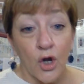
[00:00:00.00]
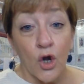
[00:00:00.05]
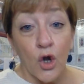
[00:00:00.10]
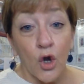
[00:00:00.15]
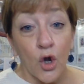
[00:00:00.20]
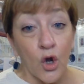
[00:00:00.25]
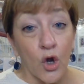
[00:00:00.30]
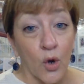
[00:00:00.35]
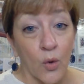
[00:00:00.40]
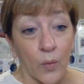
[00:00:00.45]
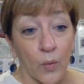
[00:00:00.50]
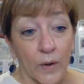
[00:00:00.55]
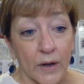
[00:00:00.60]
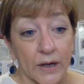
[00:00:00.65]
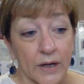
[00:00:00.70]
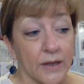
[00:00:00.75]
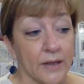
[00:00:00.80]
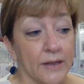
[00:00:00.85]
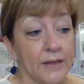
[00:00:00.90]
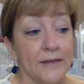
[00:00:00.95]
No
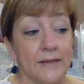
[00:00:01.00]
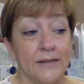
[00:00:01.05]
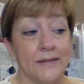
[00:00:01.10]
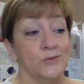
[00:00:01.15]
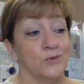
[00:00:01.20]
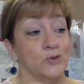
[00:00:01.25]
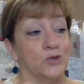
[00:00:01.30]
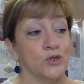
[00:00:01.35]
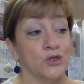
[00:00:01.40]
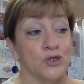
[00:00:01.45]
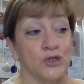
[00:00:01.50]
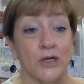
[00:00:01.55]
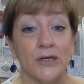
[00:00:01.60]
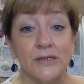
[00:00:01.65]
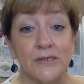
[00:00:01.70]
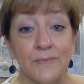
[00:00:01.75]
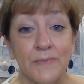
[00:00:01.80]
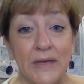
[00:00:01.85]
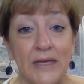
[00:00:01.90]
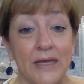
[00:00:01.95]
one. It was
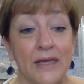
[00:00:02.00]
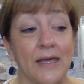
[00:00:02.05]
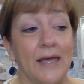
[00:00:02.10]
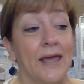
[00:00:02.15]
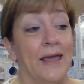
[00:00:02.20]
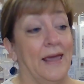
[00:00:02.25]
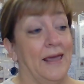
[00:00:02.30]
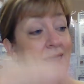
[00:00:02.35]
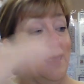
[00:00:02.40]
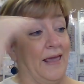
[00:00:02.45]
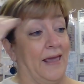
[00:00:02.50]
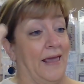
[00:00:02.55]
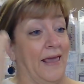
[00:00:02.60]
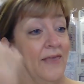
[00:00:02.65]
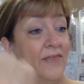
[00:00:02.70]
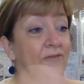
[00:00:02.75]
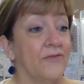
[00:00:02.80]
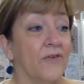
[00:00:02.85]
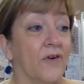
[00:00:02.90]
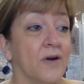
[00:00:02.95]
just me
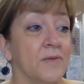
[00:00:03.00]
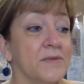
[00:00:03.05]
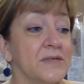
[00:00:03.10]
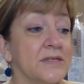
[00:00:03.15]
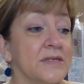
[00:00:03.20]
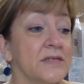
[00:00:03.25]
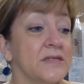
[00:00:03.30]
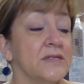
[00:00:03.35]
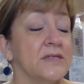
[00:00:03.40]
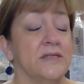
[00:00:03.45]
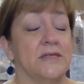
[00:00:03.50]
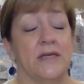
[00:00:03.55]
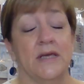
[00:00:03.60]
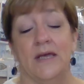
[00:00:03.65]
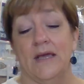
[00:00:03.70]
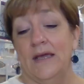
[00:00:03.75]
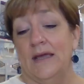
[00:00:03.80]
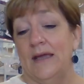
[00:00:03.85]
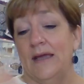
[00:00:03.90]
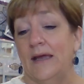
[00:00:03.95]
and the pharmacist
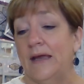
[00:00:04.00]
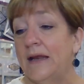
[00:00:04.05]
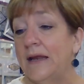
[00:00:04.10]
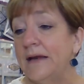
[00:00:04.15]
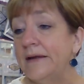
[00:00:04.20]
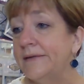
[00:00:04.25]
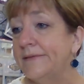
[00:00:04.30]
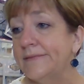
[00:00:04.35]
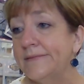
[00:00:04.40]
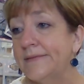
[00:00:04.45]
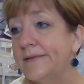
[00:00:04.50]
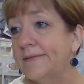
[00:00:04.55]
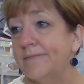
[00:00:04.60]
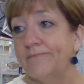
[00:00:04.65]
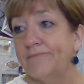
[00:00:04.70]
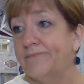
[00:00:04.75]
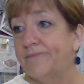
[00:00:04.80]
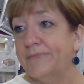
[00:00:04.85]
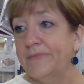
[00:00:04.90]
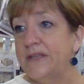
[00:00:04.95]
and
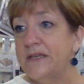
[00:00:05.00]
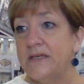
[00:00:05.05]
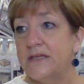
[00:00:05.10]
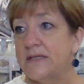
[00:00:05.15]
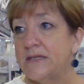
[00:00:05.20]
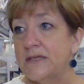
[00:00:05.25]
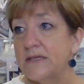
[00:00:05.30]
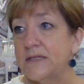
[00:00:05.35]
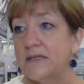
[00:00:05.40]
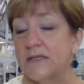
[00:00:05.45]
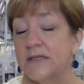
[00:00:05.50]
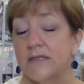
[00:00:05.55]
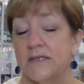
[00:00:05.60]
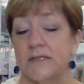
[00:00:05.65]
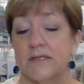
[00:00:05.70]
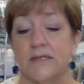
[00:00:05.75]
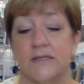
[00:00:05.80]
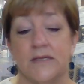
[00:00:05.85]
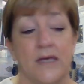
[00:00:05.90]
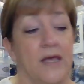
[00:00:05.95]
the
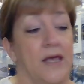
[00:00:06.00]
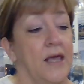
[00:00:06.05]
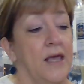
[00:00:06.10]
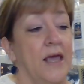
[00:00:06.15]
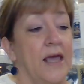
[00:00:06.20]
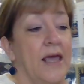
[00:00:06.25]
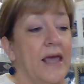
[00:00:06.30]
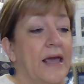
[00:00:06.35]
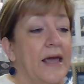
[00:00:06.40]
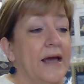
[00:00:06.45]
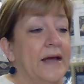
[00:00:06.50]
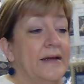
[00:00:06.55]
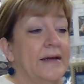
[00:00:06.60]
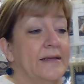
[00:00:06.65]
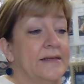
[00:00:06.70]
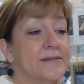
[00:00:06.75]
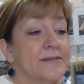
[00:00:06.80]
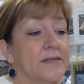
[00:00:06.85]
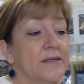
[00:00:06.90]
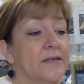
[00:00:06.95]
assistants. And
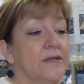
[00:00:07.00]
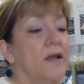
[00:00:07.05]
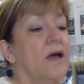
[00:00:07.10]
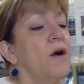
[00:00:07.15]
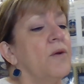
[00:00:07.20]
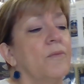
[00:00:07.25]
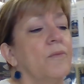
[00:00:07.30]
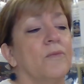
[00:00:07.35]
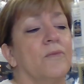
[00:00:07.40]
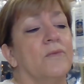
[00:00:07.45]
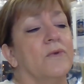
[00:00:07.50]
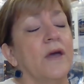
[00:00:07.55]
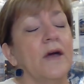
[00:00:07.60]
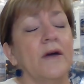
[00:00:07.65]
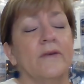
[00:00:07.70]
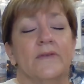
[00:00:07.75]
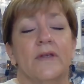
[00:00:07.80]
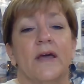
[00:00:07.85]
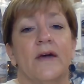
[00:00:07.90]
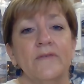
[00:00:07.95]
he said, "No, you
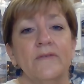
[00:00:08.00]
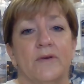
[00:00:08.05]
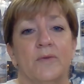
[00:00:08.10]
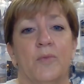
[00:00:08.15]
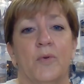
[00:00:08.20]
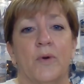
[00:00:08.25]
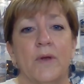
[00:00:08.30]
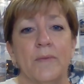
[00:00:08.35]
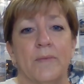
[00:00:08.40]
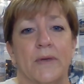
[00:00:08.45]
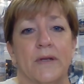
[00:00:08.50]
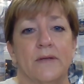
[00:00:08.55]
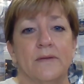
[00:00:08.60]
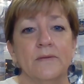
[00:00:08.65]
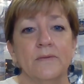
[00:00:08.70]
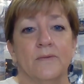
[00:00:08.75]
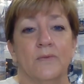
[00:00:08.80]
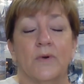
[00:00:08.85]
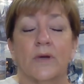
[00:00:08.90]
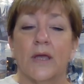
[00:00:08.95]
have to have an appointment."
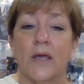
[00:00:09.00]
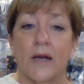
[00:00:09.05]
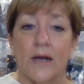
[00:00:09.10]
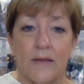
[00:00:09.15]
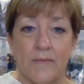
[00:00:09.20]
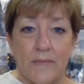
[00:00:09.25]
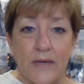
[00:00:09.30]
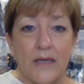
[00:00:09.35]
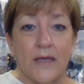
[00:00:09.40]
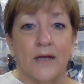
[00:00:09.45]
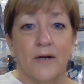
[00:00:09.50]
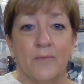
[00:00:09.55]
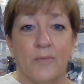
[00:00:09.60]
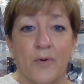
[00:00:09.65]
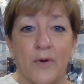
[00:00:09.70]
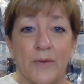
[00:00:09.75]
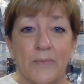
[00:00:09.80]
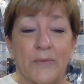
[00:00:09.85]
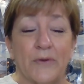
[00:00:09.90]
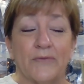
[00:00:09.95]
Well, can I make an
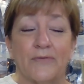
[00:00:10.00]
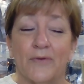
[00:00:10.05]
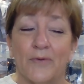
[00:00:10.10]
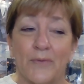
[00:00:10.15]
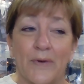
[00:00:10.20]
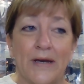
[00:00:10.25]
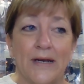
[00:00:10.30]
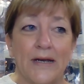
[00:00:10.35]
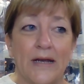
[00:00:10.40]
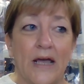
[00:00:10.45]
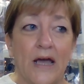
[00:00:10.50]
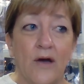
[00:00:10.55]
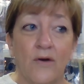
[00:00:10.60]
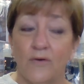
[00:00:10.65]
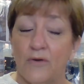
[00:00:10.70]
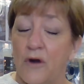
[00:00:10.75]
appointment for right now?